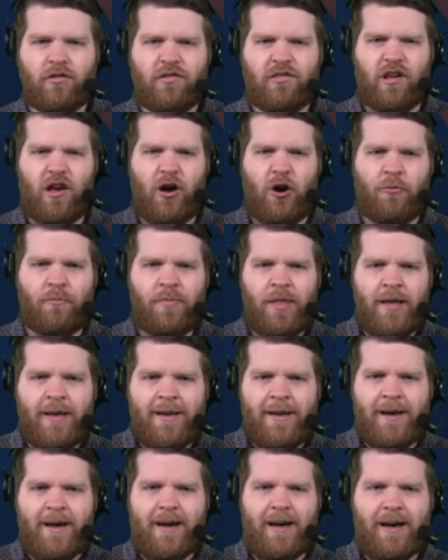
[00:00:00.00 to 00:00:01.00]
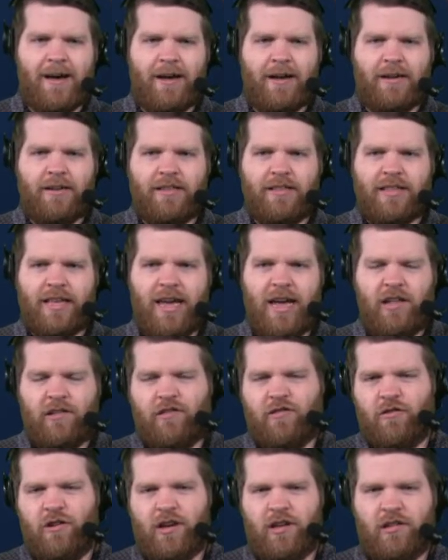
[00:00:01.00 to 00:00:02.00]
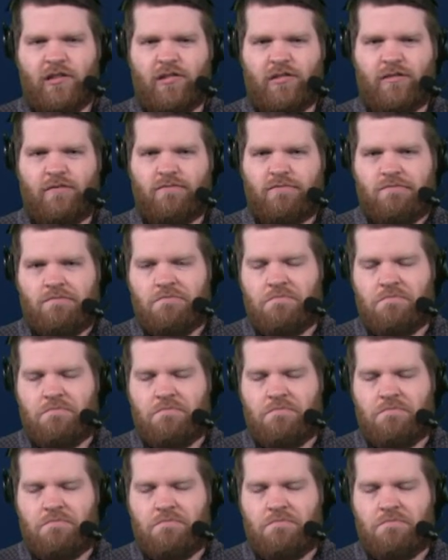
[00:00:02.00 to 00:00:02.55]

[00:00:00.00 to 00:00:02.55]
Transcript: so the answer is